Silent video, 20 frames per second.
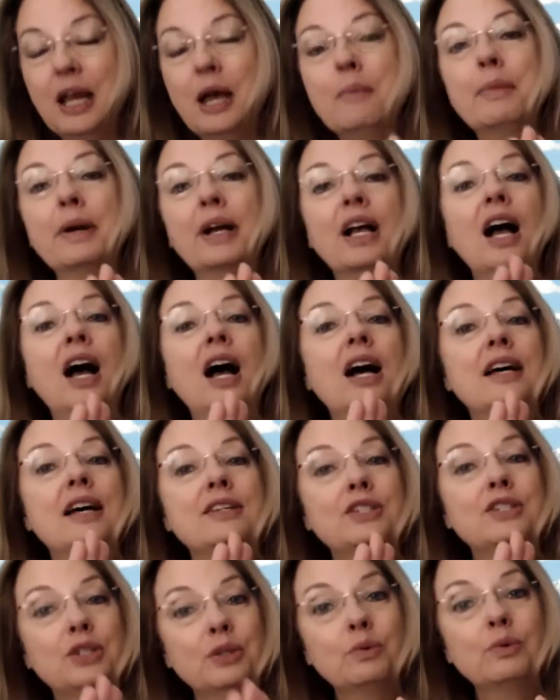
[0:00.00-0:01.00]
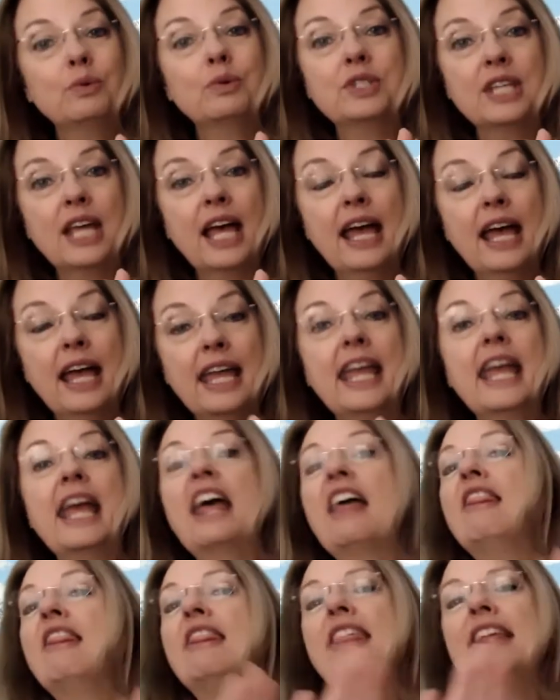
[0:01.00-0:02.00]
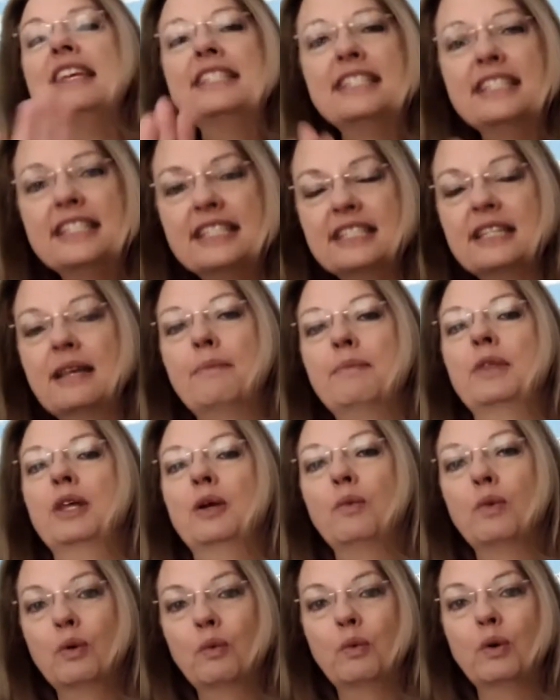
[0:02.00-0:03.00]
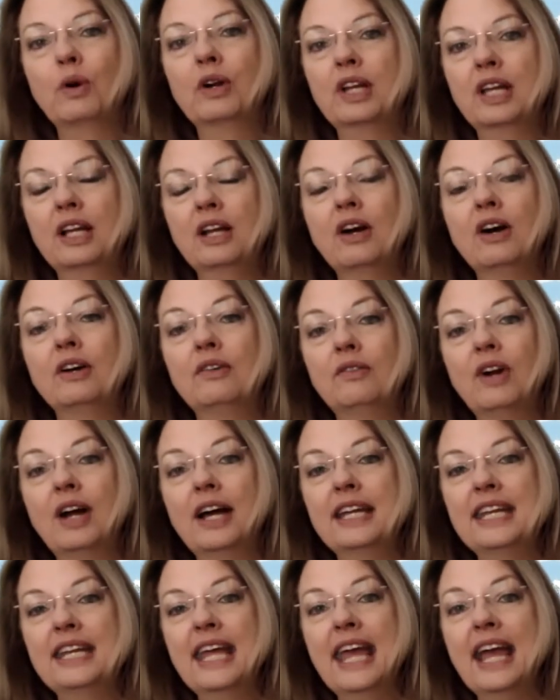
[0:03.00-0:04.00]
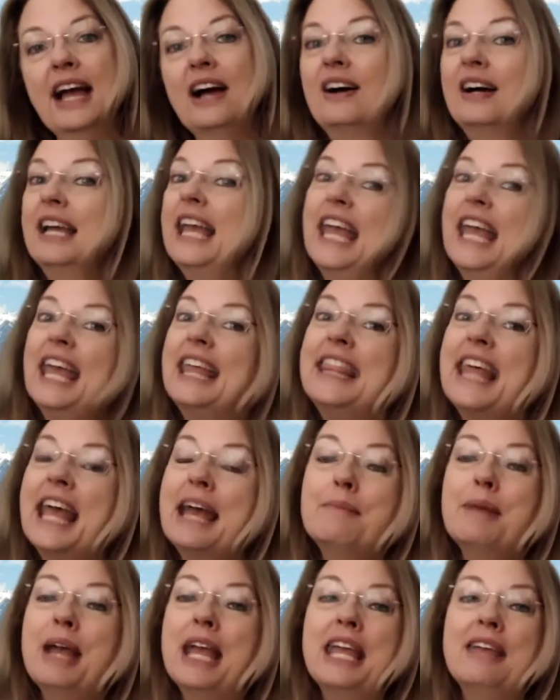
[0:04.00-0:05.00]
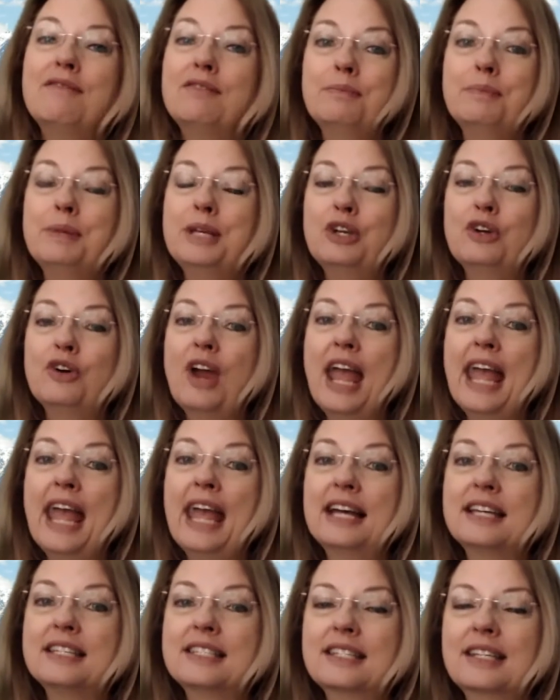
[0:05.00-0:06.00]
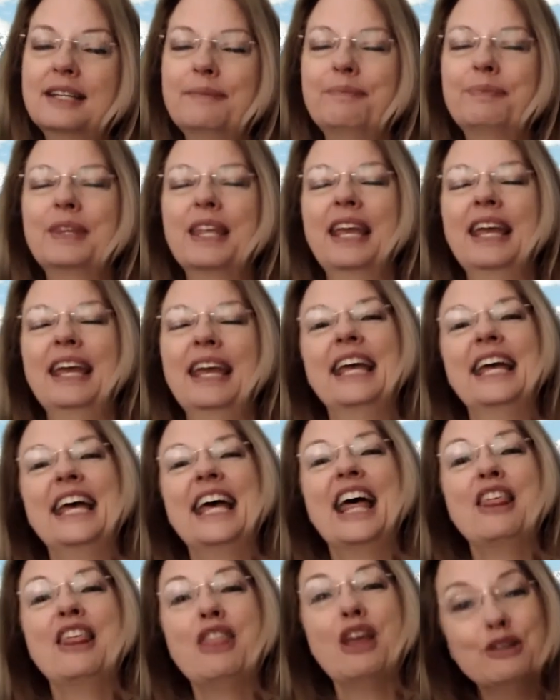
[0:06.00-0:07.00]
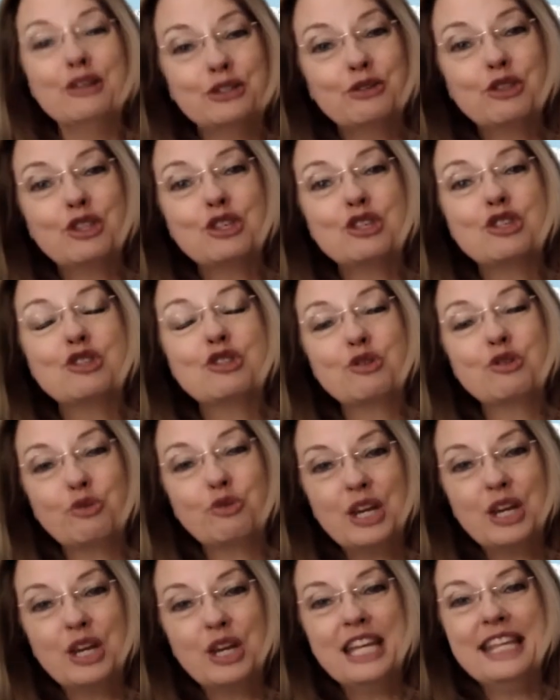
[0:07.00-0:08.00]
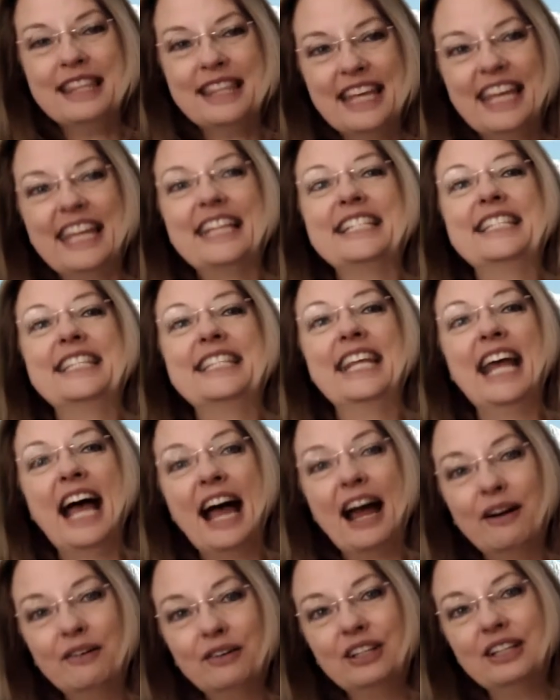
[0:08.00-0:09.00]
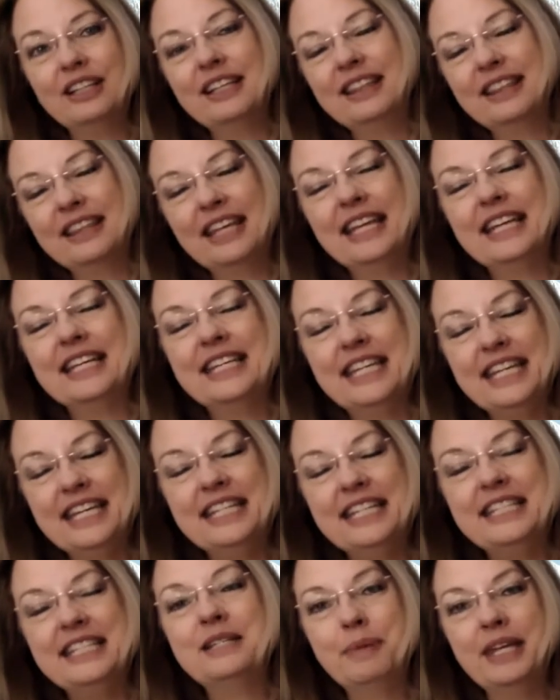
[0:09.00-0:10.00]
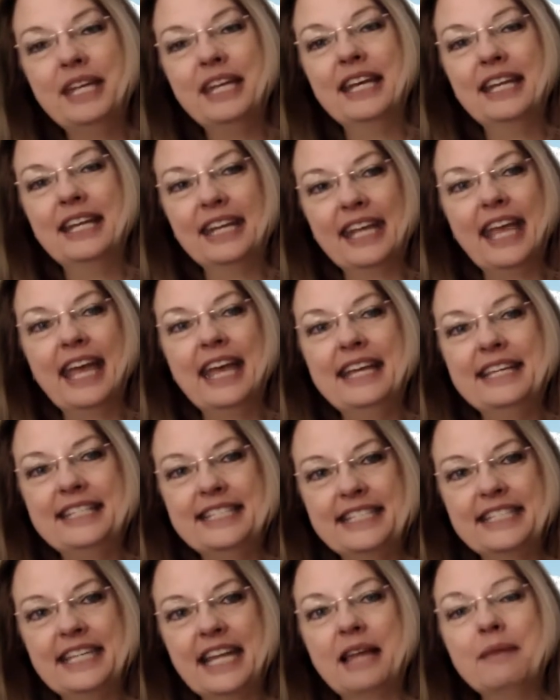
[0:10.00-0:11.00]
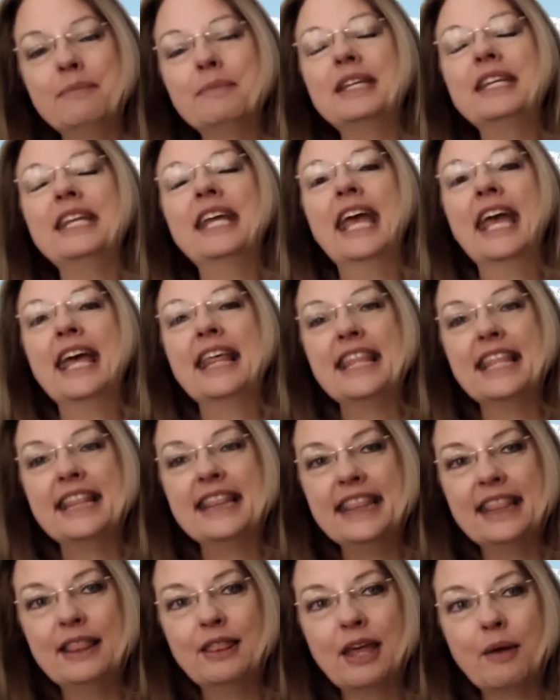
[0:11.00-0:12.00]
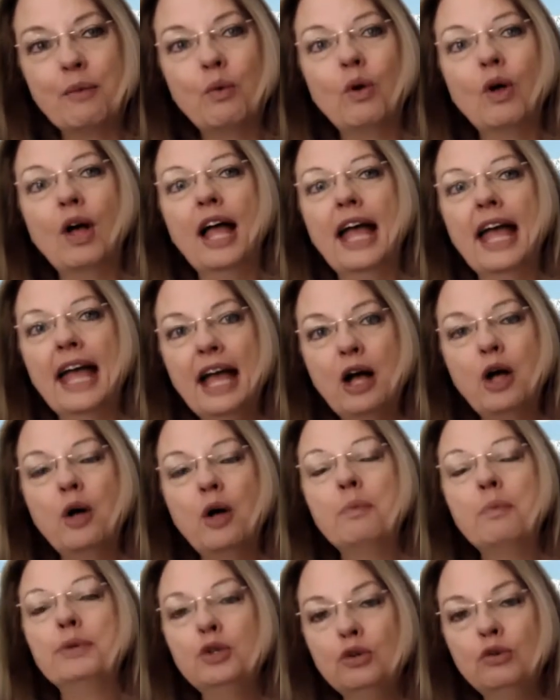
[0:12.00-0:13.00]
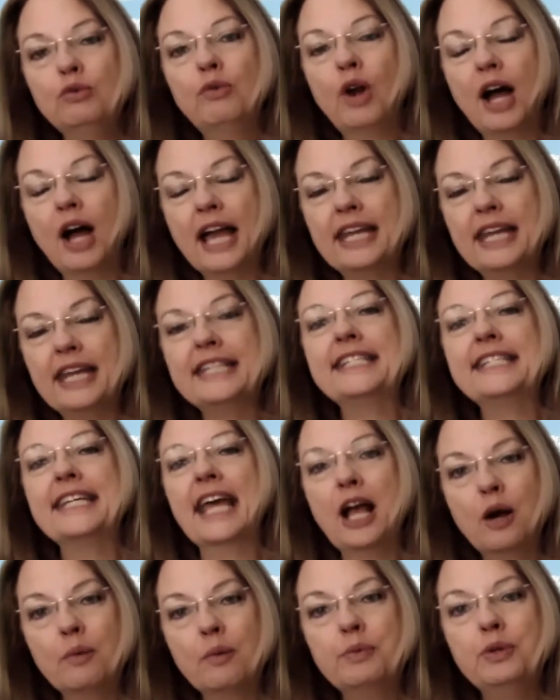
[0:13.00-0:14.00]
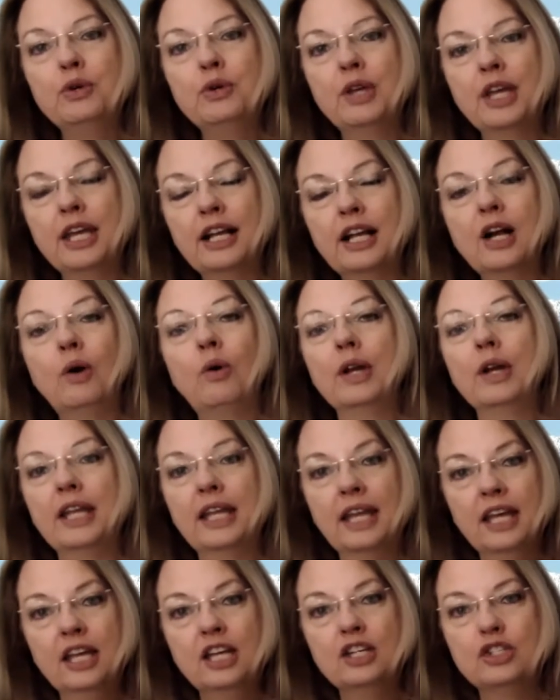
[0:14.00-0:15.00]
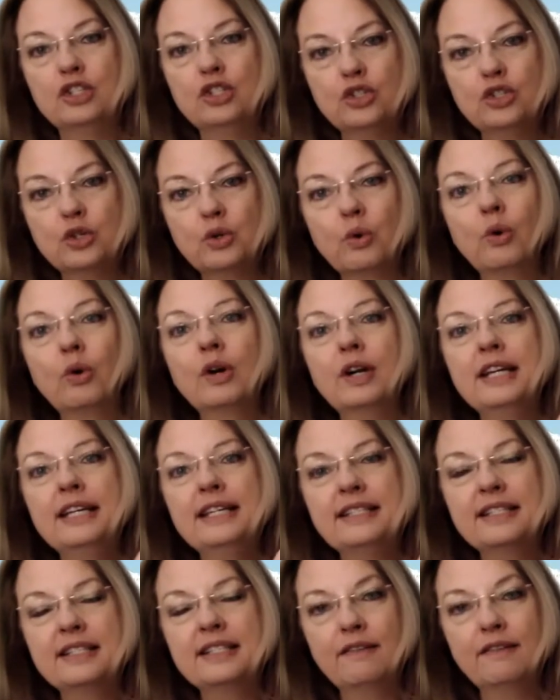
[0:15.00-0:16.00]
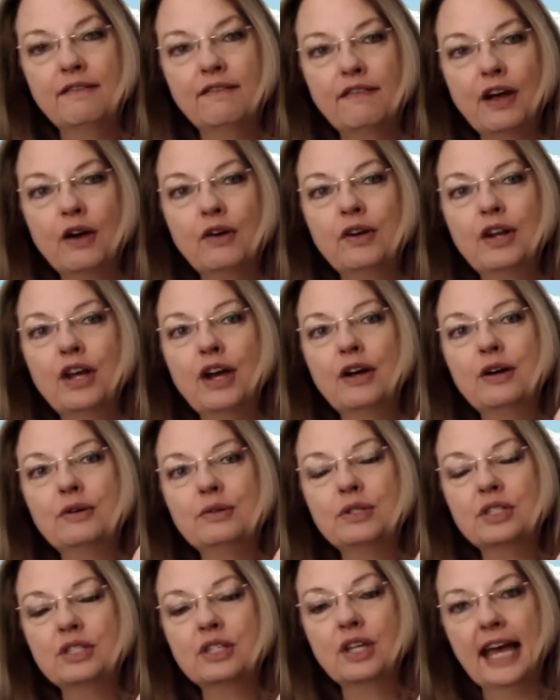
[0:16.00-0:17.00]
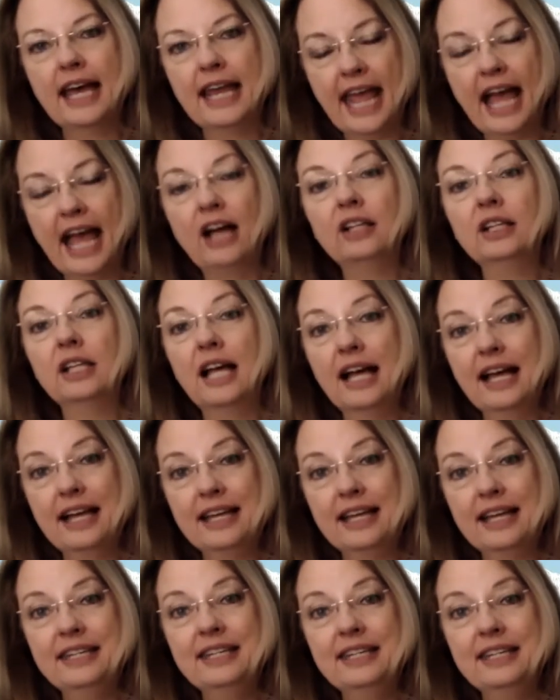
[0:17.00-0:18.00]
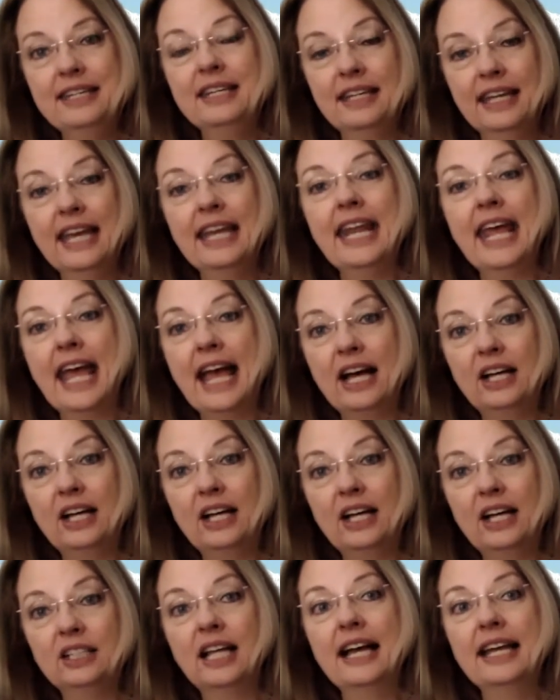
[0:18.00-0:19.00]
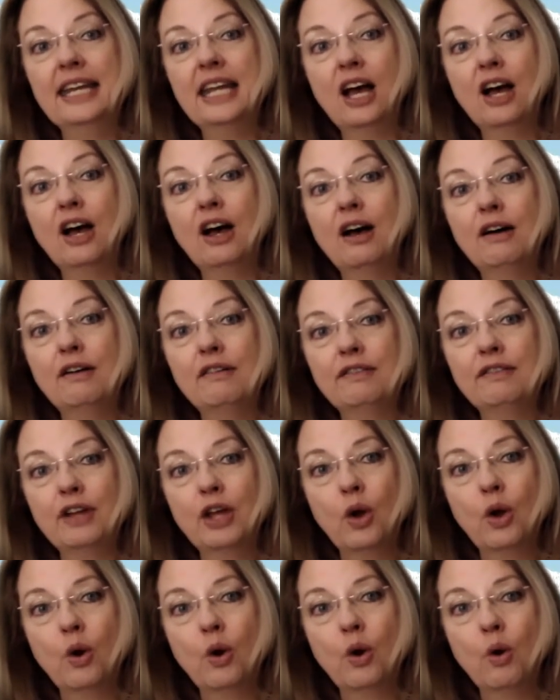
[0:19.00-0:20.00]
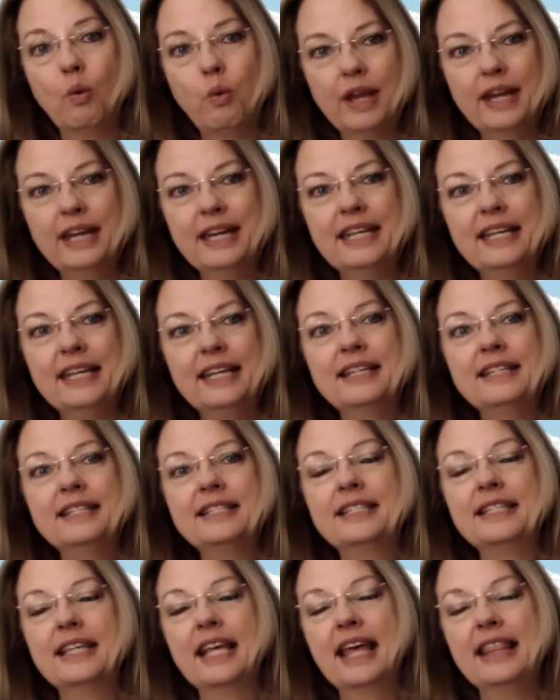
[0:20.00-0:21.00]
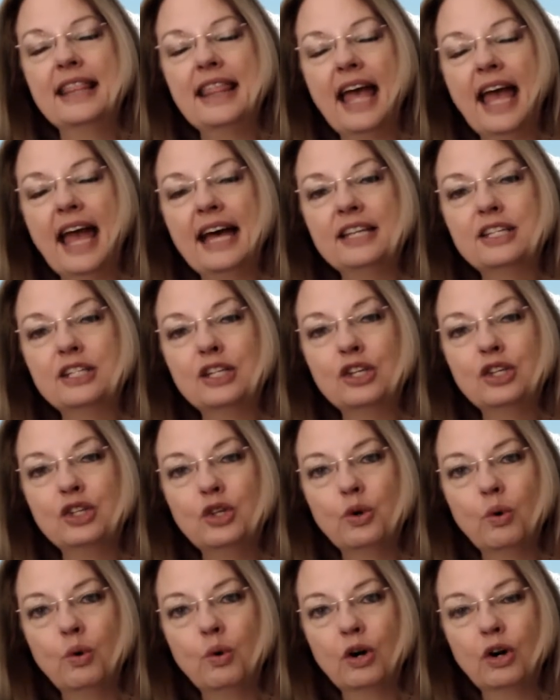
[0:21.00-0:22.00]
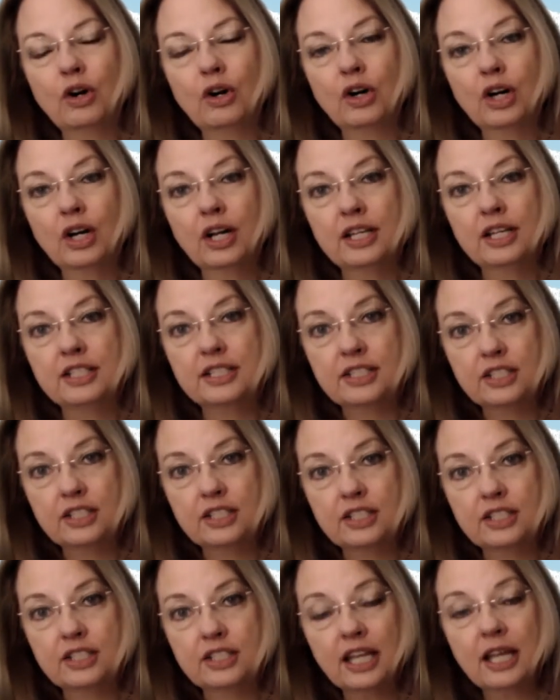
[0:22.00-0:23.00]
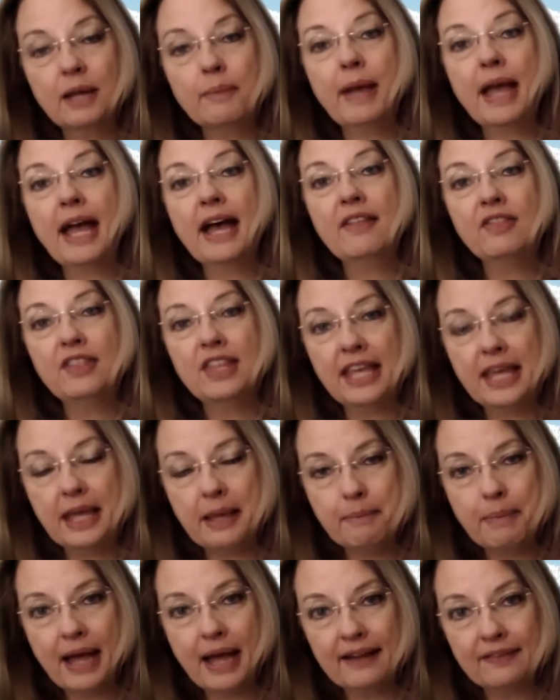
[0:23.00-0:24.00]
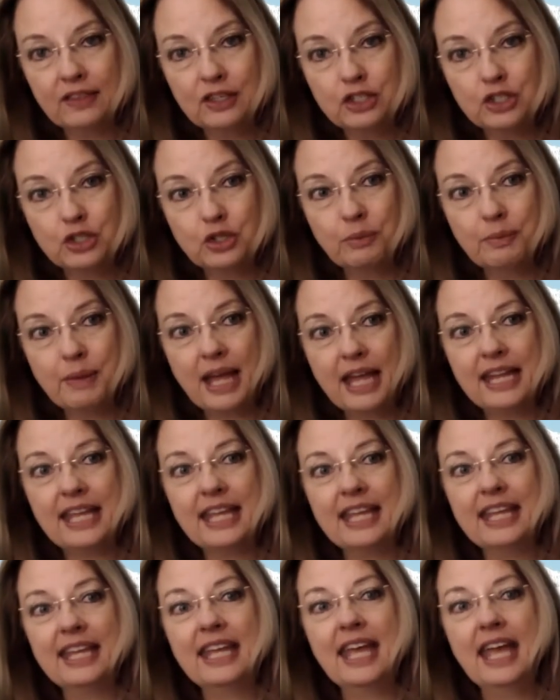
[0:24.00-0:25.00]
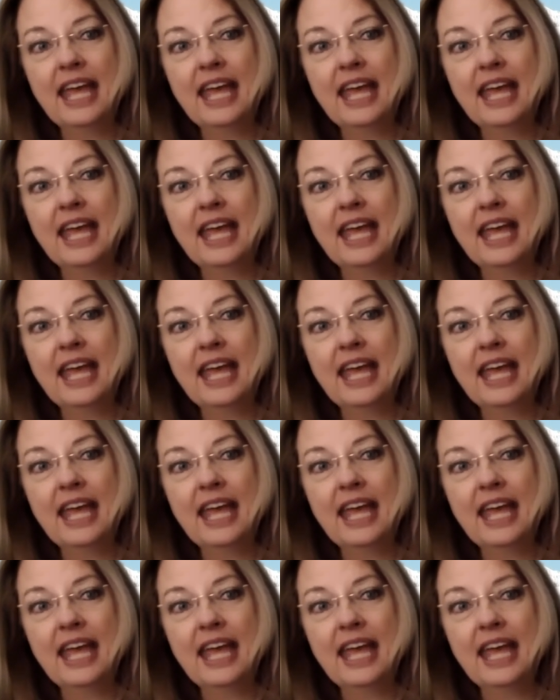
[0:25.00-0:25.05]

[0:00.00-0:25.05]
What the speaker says: because you will say, this is something we're working on right now. And that may even be your ask. Those are the three things that I really think need to be in a case statement that will help you write it to help you get going. Stories, photos, an outline of what it is that you're talking about, the impact that you're making,